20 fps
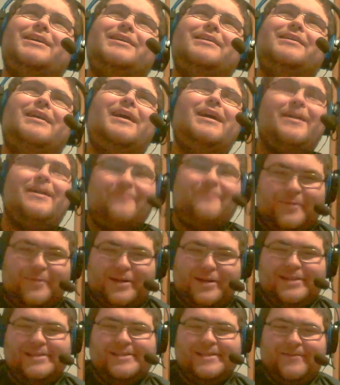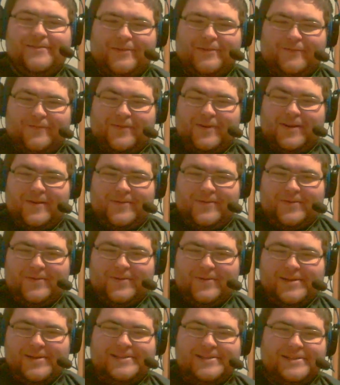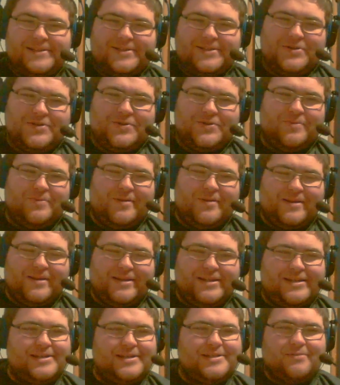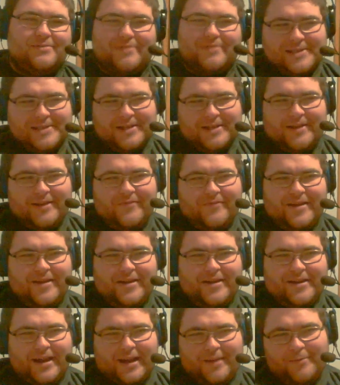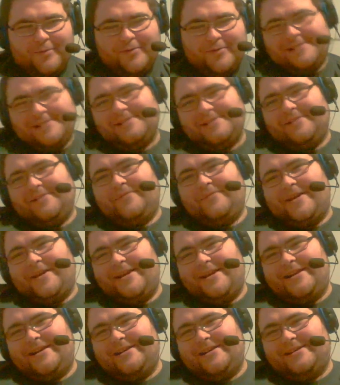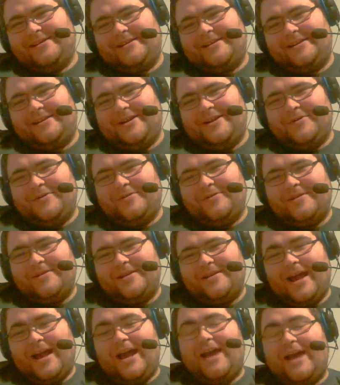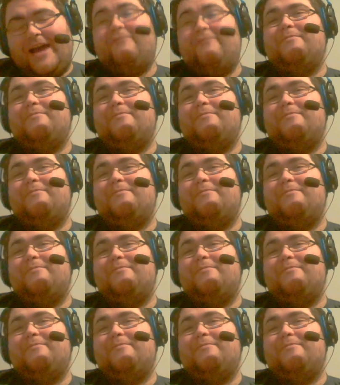I have money saved up for other things too, but I mean, it is a wrestling event. I am a wrestling fan, and I